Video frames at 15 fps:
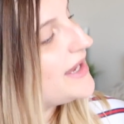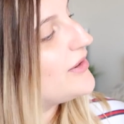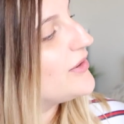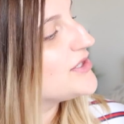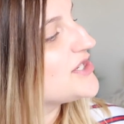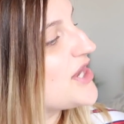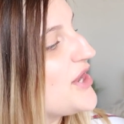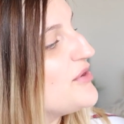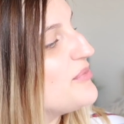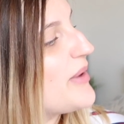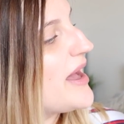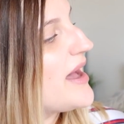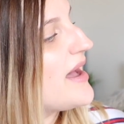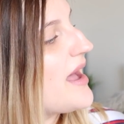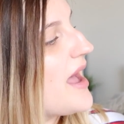in
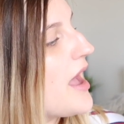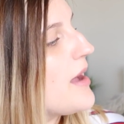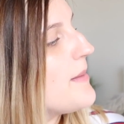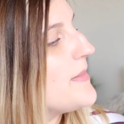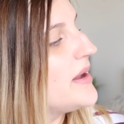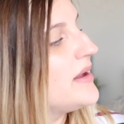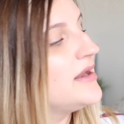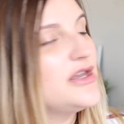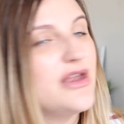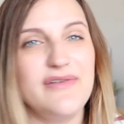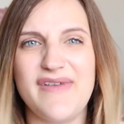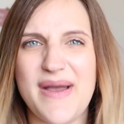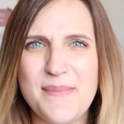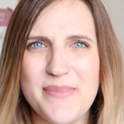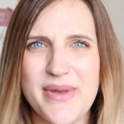October.
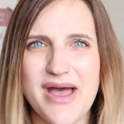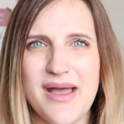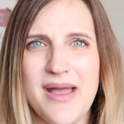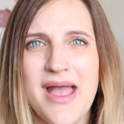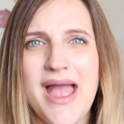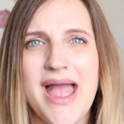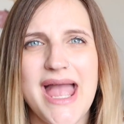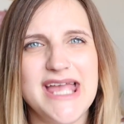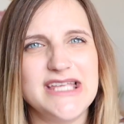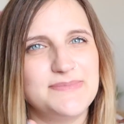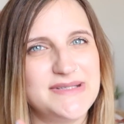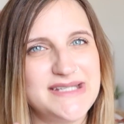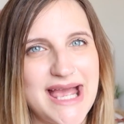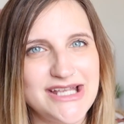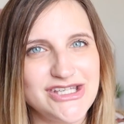November is
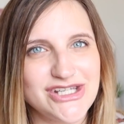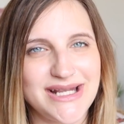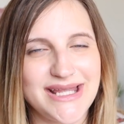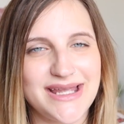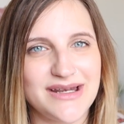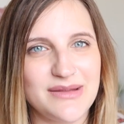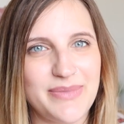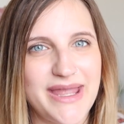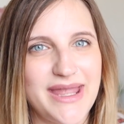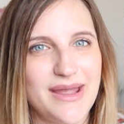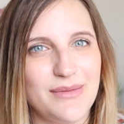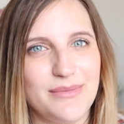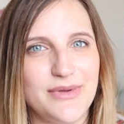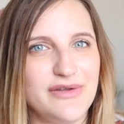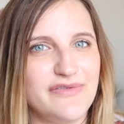potentially going to be
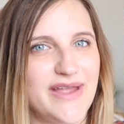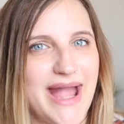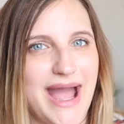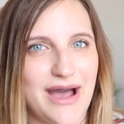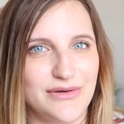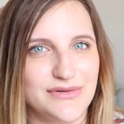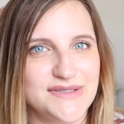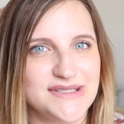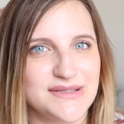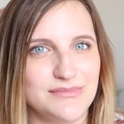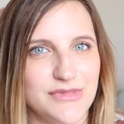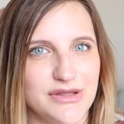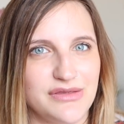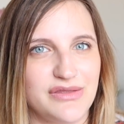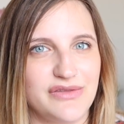a moving house
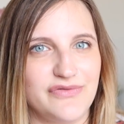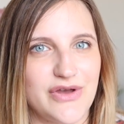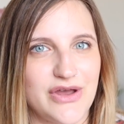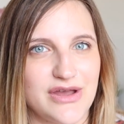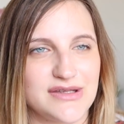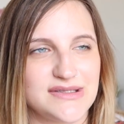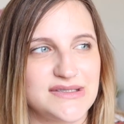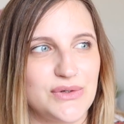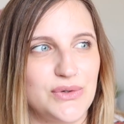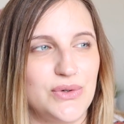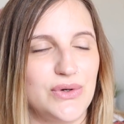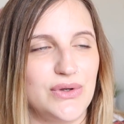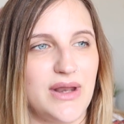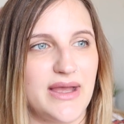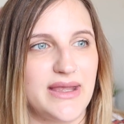month for us,
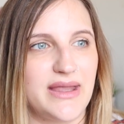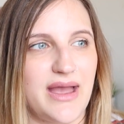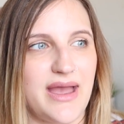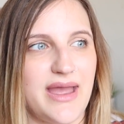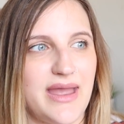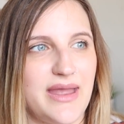or like